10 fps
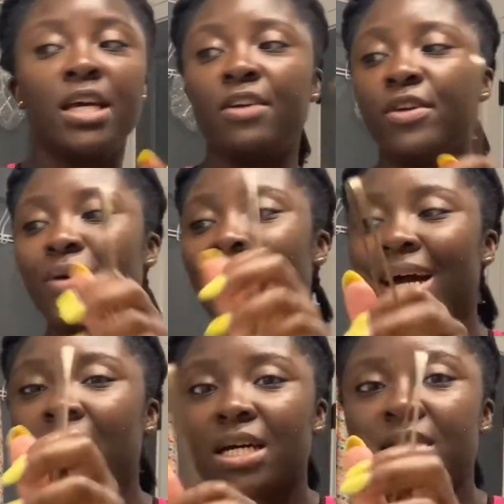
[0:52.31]
If you ain't got
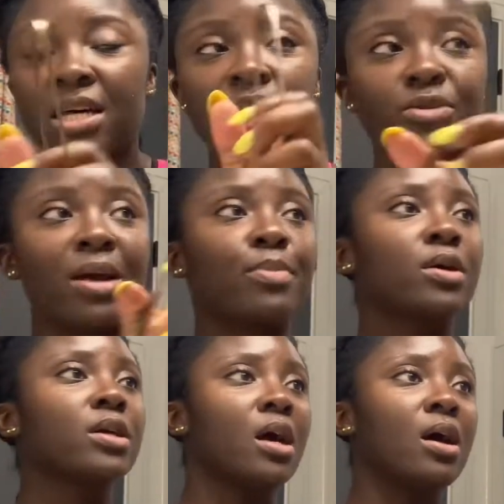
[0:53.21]
a good tongue scraper,
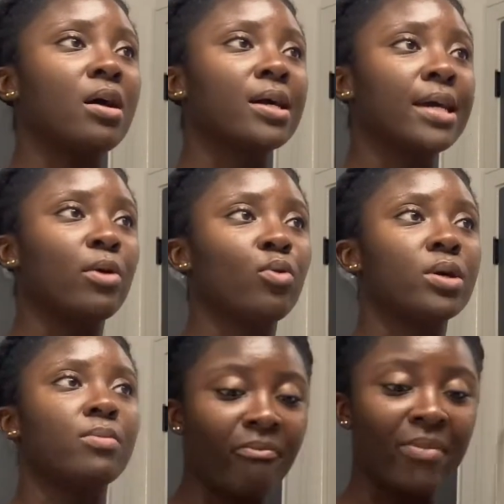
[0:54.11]
y'all get
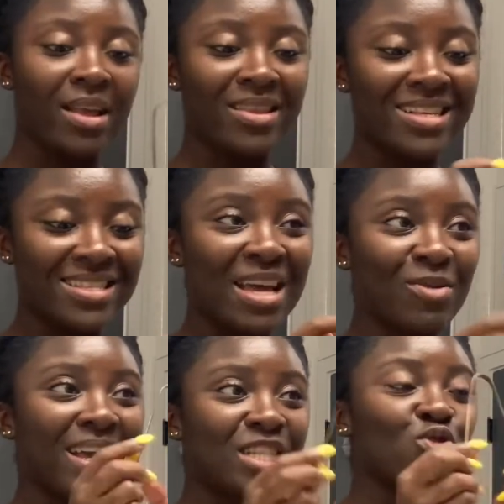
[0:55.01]
one. This thing will
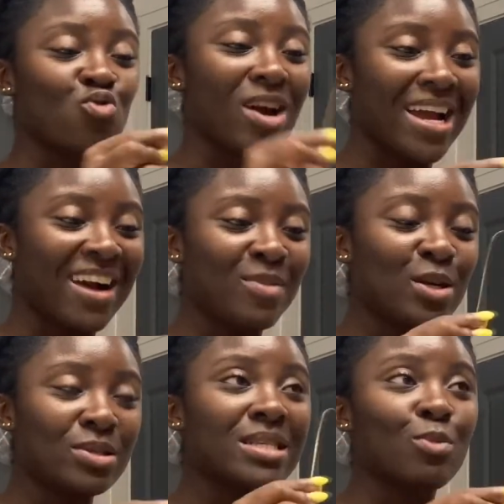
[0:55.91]
get you right. I've been
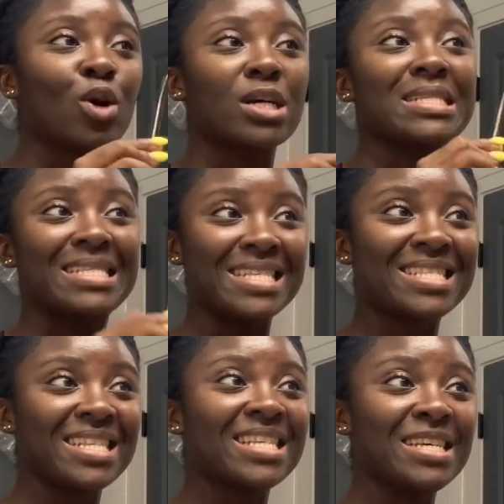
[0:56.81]
using it more
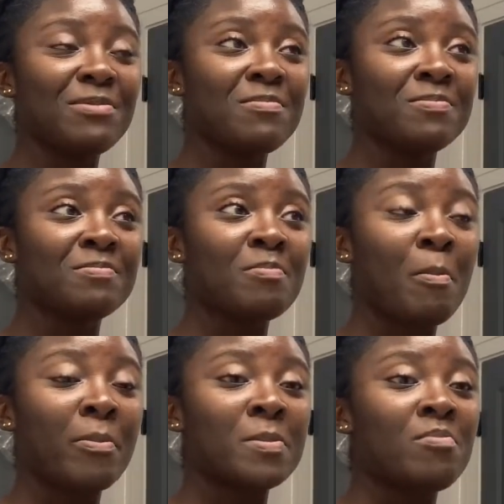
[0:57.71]
consistently,
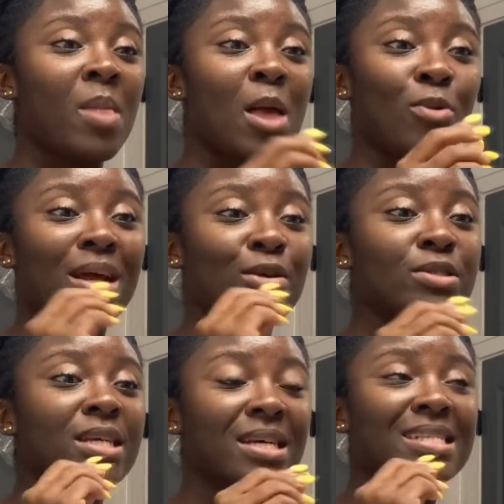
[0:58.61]
and when I
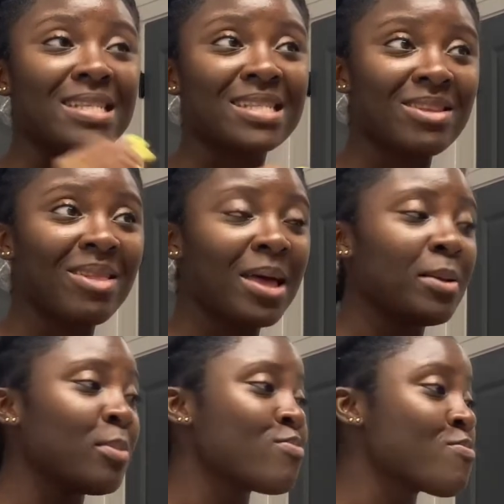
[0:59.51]
use it
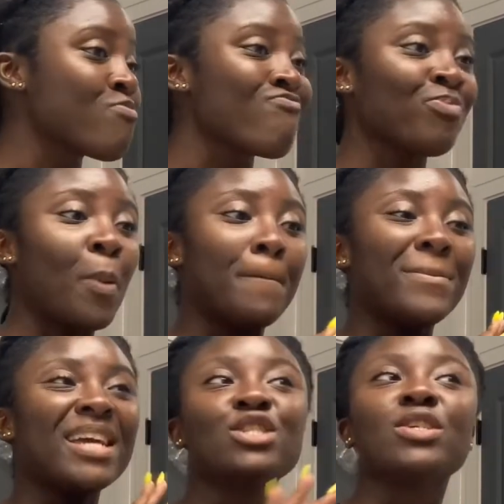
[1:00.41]
consistently,
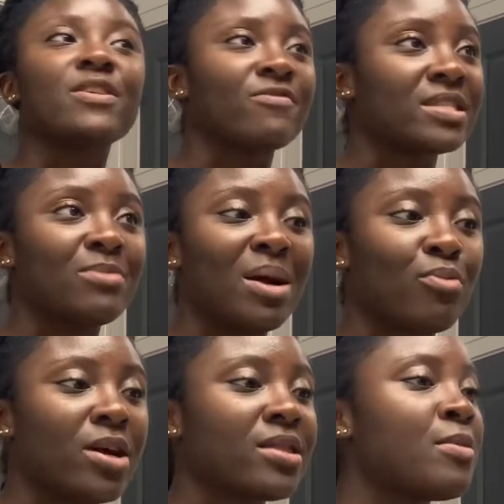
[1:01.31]
major difference in my
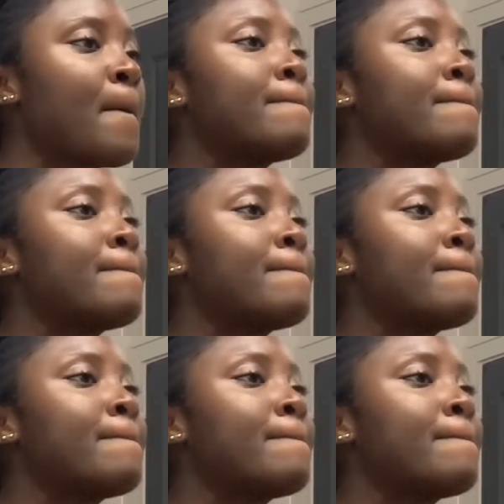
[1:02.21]
breath.